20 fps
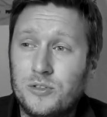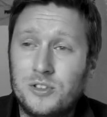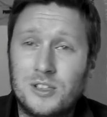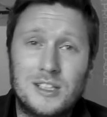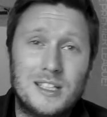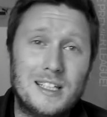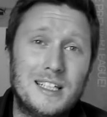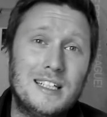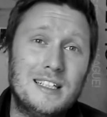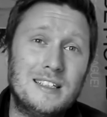
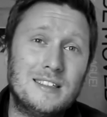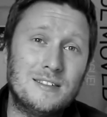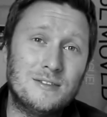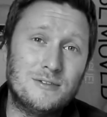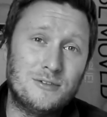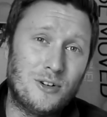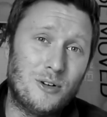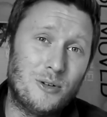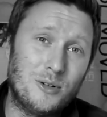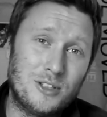Wolves and
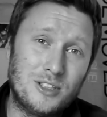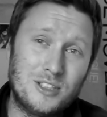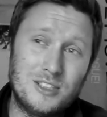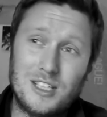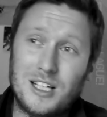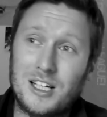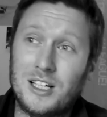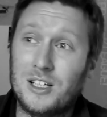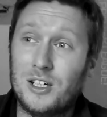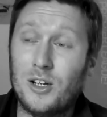Leeds and
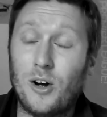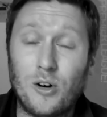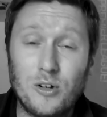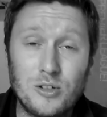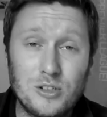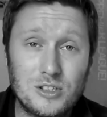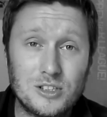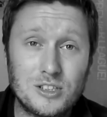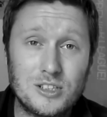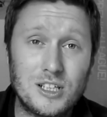Forest are
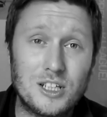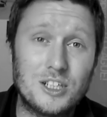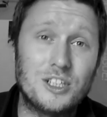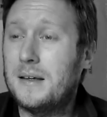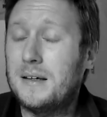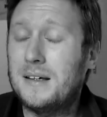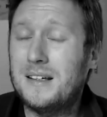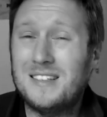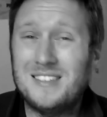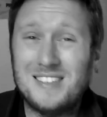
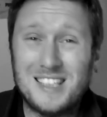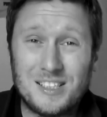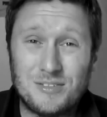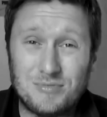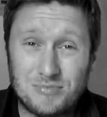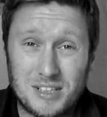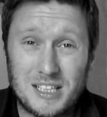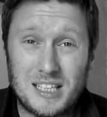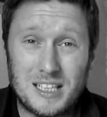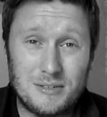not,
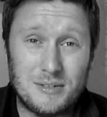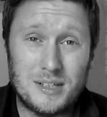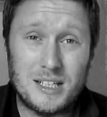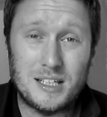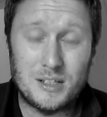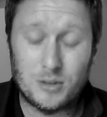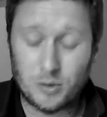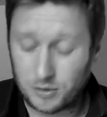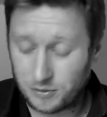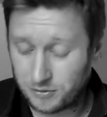is
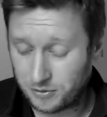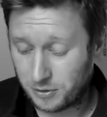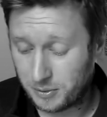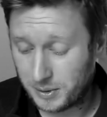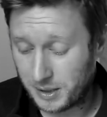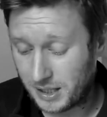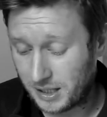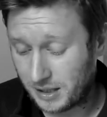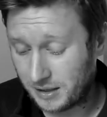really, really annoying